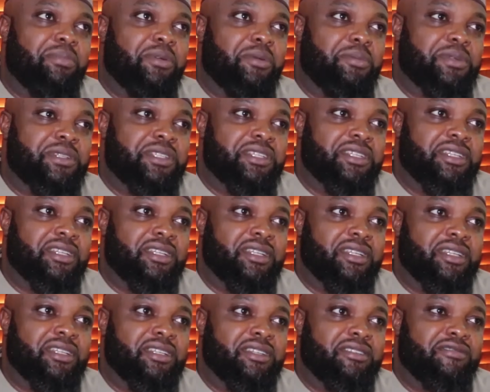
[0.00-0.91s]

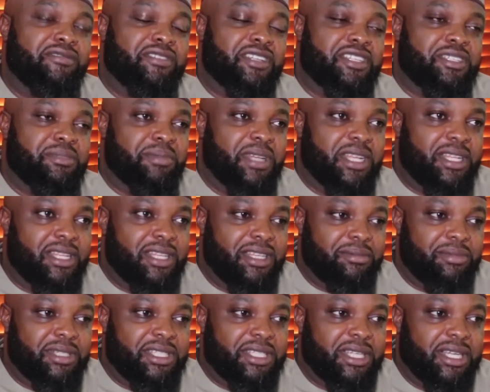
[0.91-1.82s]
Property Investment
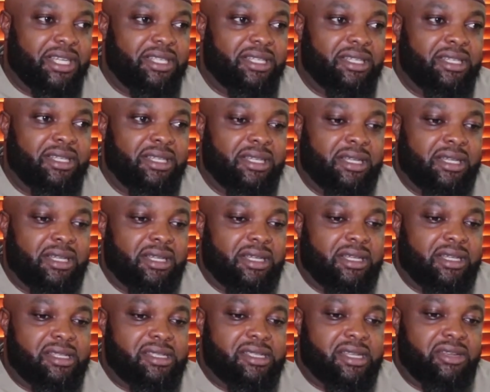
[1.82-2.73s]
Limited,
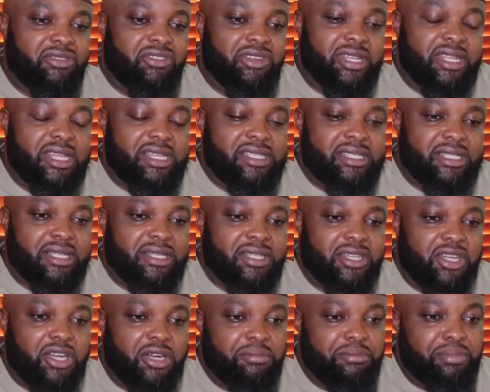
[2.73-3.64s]
it's a real
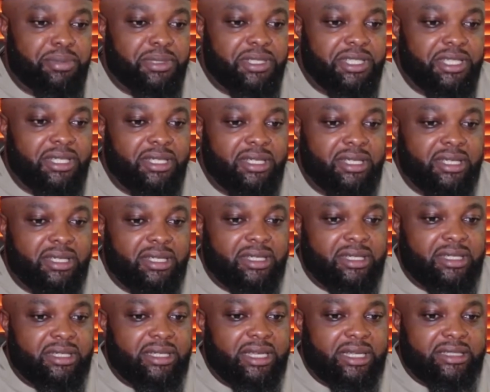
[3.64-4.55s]
estate company
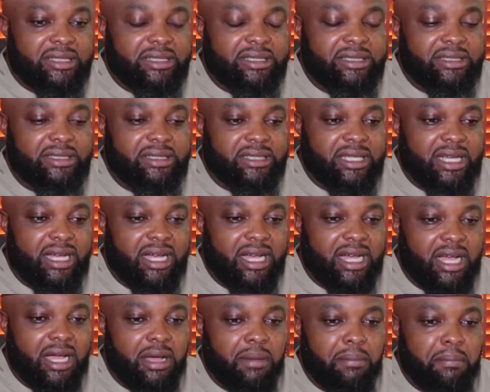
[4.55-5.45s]
that is
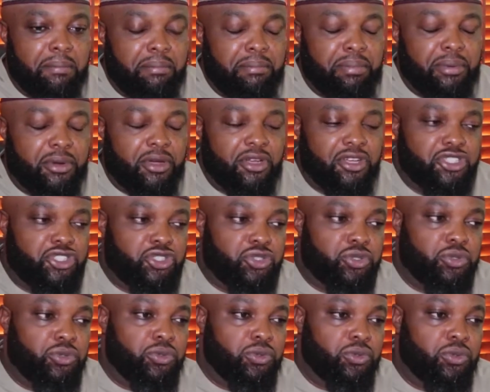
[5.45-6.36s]

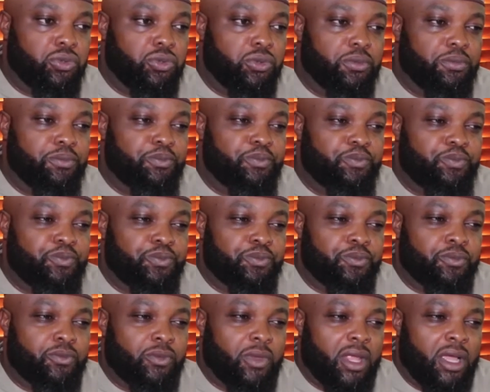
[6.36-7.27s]
poised to
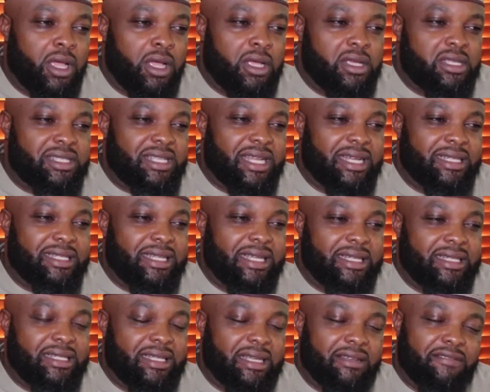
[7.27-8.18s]

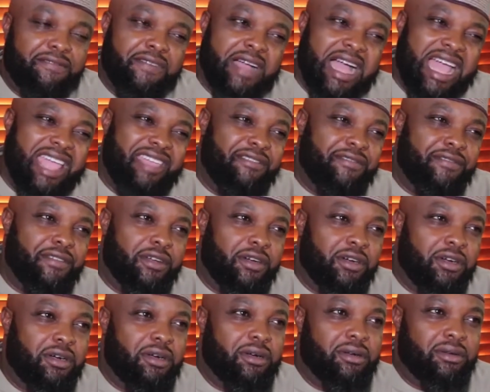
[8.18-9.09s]
started 5
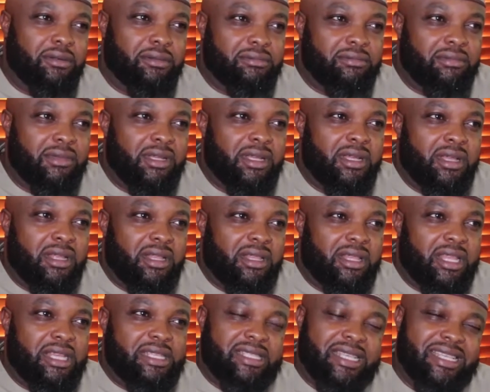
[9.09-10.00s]
or
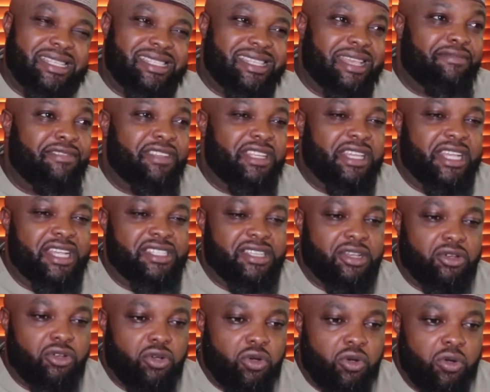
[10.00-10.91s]
let's say 7 years
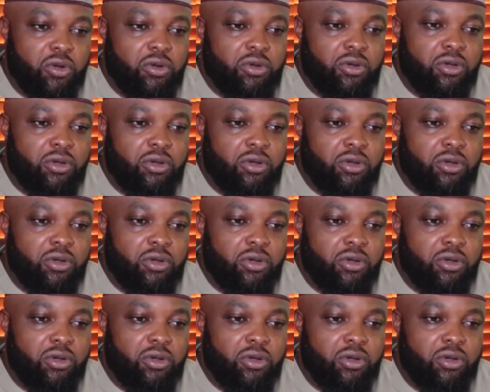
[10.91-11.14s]
ago.